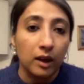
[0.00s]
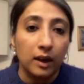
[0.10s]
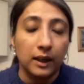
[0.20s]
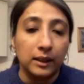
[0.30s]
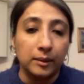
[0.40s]

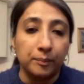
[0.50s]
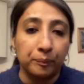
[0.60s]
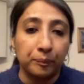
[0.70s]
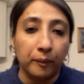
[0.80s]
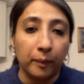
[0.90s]

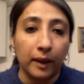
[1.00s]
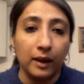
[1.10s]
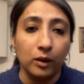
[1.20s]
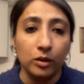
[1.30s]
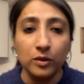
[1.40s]

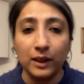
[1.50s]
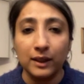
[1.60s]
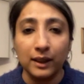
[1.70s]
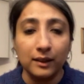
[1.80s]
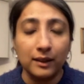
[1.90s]
And also, I
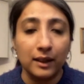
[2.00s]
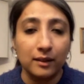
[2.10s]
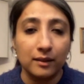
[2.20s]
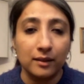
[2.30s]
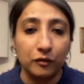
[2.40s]
think that
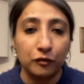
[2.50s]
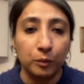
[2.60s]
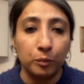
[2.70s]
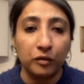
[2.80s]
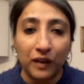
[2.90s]
for
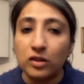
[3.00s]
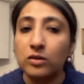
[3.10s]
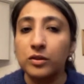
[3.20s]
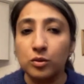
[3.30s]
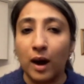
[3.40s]

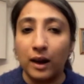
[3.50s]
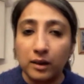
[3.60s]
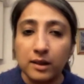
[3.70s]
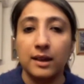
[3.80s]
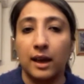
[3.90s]
professionals to
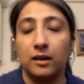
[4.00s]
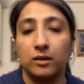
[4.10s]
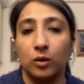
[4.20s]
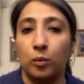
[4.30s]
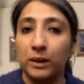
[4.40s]

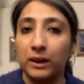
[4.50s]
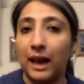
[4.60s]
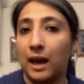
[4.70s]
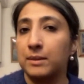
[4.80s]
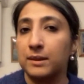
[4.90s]
understand Open
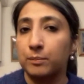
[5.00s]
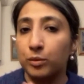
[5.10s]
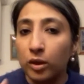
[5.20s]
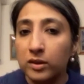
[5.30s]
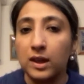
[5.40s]
GLAM as a
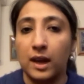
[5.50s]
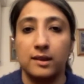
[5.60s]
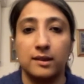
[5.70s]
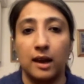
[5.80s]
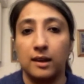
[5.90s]

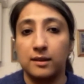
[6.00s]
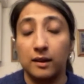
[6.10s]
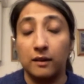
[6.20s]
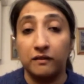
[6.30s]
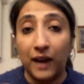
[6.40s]
process, as
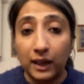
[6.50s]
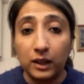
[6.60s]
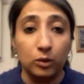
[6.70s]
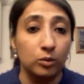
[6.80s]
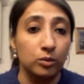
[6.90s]
a
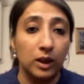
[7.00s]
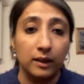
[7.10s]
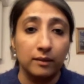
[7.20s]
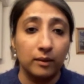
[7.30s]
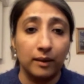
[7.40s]
value,
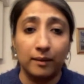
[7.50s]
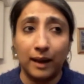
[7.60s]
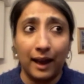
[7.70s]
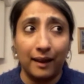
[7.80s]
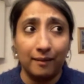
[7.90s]

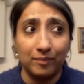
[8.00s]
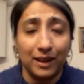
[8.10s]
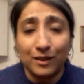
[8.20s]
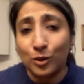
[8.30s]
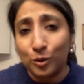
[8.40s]

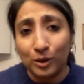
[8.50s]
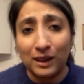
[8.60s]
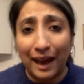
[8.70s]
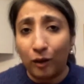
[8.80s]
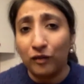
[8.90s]
there's also a
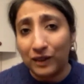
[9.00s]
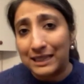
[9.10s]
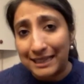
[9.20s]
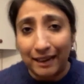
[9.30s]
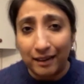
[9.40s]
lack of
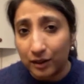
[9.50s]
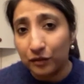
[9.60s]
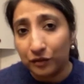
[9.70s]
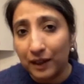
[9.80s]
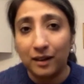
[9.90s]
incentive
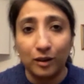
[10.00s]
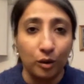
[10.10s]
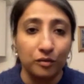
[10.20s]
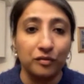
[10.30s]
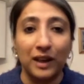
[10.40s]
there a
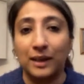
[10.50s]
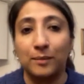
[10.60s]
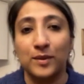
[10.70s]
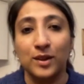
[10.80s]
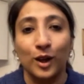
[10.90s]
lot of
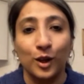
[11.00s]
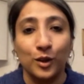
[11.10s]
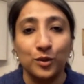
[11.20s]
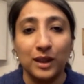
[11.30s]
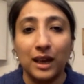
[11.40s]
times.
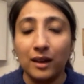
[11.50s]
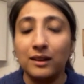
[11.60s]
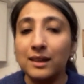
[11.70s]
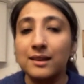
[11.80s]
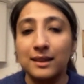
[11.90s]
So there are
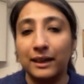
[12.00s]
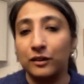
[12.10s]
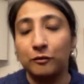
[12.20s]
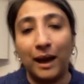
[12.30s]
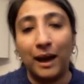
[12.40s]
these kind
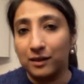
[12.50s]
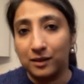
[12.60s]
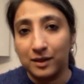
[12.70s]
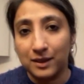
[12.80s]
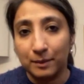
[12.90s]
of
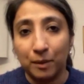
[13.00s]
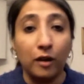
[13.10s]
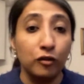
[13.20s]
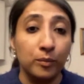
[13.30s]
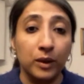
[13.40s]
barriers,
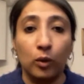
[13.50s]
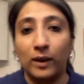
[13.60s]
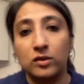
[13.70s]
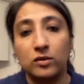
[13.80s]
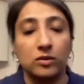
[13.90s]
apart from the
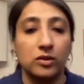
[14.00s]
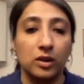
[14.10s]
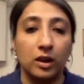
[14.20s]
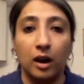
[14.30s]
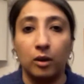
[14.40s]
questions
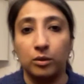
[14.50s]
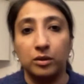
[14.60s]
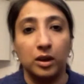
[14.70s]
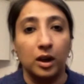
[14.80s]
around